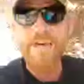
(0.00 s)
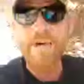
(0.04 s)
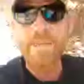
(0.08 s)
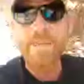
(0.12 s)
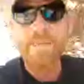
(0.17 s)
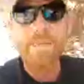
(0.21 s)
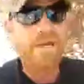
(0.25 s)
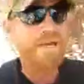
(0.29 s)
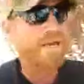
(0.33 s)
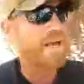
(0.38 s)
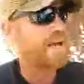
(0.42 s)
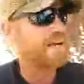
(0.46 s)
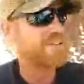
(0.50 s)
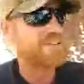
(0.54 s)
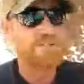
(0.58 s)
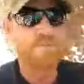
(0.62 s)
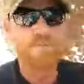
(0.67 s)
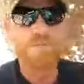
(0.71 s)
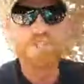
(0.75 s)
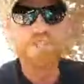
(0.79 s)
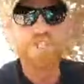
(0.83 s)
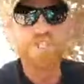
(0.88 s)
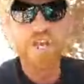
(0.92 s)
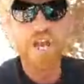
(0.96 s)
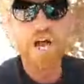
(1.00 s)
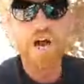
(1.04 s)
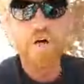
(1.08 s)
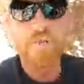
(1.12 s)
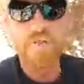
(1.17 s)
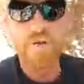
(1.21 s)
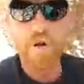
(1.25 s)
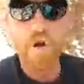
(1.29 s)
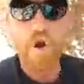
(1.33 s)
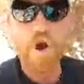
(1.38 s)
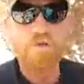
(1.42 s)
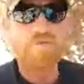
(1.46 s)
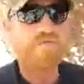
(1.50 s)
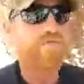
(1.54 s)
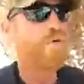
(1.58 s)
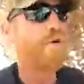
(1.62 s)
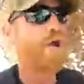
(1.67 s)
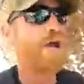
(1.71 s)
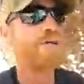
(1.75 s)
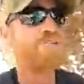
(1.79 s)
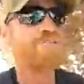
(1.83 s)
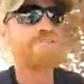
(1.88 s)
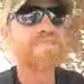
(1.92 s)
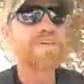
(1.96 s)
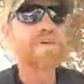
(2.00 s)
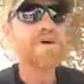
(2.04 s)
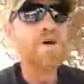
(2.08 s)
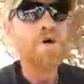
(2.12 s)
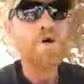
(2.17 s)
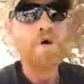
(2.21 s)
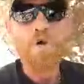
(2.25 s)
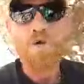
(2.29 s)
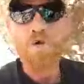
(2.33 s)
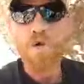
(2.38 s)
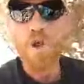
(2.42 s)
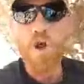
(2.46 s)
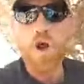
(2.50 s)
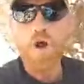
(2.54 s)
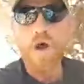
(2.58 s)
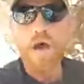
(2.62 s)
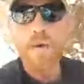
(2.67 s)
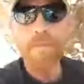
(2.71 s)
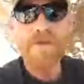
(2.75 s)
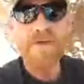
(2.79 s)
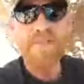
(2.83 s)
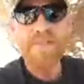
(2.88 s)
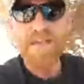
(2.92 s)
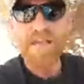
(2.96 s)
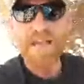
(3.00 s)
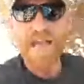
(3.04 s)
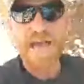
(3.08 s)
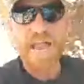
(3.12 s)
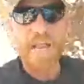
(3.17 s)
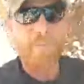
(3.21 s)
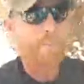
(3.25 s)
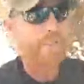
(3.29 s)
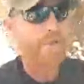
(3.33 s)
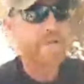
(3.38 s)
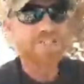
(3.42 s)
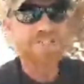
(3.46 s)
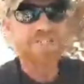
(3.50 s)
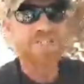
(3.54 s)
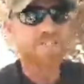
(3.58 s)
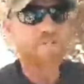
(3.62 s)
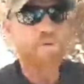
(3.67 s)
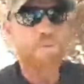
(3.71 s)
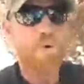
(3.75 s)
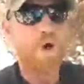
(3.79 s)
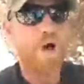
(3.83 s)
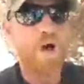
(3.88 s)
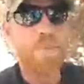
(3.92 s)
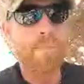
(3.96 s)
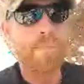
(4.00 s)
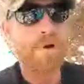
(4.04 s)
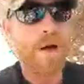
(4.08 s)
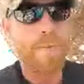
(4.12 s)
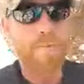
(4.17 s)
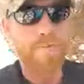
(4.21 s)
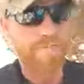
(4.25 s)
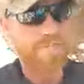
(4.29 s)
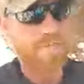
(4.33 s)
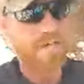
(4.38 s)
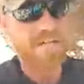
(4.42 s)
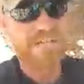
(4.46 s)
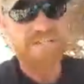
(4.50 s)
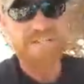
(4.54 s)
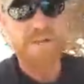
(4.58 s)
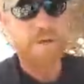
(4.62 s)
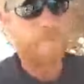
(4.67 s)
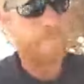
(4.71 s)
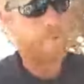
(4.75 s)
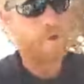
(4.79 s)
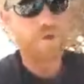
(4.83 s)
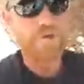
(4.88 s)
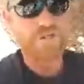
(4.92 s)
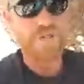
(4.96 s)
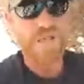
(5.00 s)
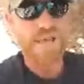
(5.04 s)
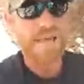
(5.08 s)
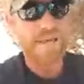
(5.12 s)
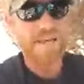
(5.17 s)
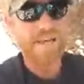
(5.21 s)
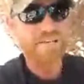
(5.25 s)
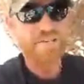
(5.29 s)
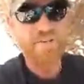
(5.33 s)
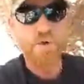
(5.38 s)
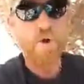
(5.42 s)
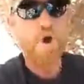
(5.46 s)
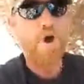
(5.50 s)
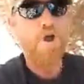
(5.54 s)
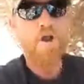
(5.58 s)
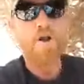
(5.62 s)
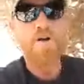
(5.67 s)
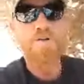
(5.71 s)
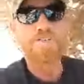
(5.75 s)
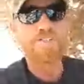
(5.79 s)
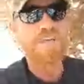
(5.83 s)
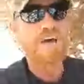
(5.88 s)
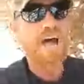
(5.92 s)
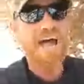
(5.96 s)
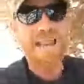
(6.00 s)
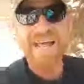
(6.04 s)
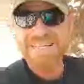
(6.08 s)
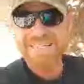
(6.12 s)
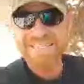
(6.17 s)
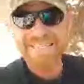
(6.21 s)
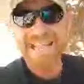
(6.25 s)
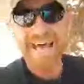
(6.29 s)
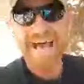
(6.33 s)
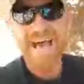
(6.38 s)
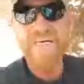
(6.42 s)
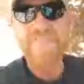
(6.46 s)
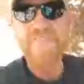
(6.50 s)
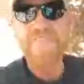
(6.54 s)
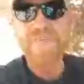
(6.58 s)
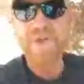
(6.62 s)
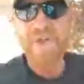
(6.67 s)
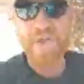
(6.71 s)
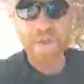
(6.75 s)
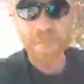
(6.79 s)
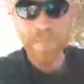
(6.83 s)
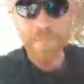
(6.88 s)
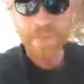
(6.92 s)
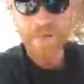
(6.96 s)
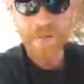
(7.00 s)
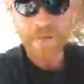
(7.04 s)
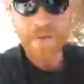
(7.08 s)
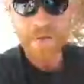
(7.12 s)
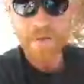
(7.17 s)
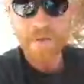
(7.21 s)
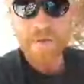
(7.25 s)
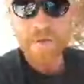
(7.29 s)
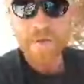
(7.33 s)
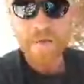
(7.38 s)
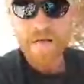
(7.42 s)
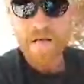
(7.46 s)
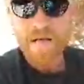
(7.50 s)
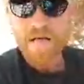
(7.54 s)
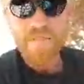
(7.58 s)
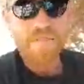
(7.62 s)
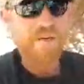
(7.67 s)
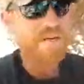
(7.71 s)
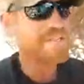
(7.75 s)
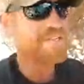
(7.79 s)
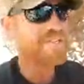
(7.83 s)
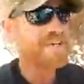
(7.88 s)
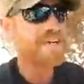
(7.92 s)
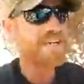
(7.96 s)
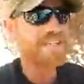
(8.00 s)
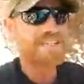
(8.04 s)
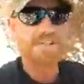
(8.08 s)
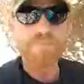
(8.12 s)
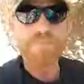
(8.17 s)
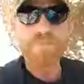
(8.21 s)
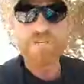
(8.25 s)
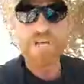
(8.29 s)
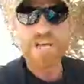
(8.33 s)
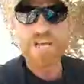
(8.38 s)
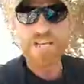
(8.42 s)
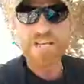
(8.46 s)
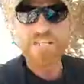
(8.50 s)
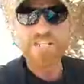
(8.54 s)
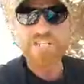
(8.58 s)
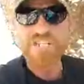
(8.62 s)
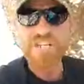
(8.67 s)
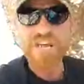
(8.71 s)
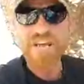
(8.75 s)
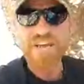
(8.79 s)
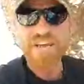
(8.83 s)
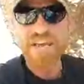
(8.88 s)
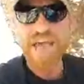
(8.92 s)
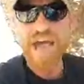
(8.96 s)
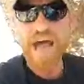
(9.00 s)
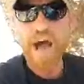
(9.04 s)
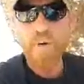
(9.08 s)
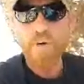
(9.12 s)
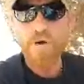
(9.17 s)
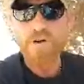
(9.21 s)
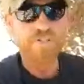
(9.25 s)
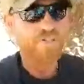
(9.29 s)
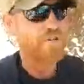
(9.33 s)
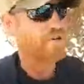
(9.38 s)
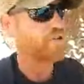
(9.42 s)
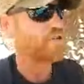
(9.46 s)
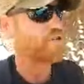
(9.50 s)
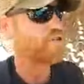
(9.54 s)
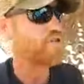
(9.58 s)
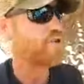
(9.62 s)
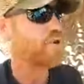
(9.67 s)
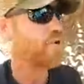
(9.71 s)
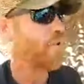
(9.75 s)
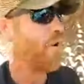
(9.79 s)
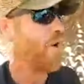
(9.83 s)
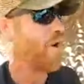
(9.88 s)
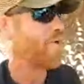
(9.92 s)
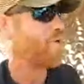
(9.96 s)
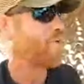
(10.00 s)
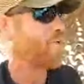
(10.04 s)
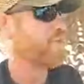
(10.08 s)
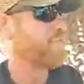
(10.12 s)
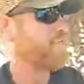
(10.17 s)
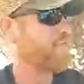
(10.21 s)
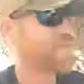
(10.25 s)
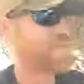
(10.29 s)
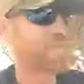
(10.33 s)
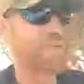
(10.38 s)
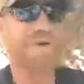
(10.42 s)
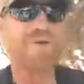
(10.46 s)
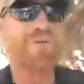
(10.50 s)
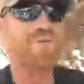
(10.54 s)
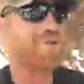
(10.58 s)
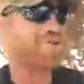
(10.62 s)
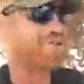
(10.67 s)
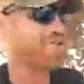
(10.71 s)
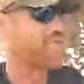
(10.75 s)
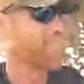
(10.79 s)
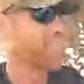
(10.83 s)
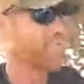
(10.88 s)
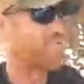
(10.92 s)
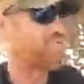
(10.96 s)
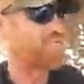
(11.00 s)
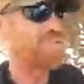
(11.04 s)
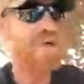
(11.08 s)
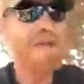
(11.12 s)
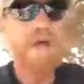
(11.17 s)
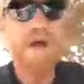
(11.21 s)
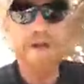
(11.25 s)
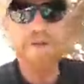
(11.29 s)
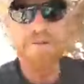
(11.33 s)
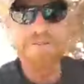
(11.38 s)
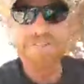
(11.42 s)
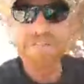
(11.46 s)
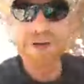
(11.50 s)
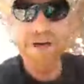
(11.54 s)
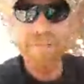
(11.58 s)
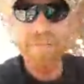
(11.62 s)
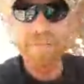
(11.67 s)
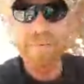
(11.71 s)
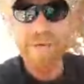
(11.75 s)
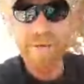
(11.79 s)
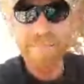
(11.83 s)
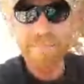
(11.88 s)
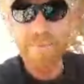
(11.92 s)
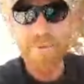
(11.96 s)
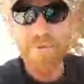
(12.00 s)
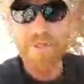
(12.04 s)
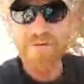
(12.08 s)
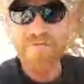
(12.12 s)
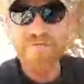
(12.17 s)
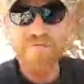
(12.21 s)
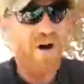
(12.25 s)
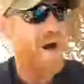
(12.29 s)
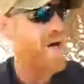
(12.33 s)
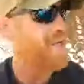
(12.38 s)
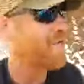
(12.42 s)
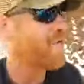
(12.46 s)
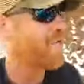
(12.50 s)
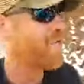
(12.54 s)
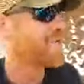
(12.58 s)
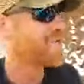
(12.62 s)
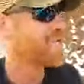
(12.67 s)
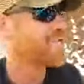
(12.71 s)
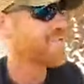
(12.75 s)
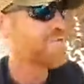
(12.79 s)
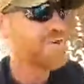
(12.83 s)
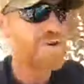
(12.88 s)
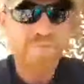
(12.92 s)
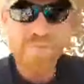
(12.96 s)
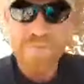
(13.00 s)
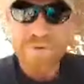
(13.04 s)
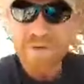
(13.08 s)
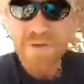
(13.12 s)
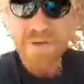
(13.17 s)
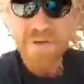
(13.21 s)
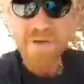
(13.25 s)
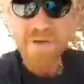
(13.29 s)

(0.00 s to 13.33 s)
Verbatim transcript: at UPS or Michelle. They're our friends. You know, I mean, they got a business to run, but I'm going to tell you something. Those ladies are on our side. That's not them. This is some chicken shit cowards. There's 203, was 300 something people that follow this group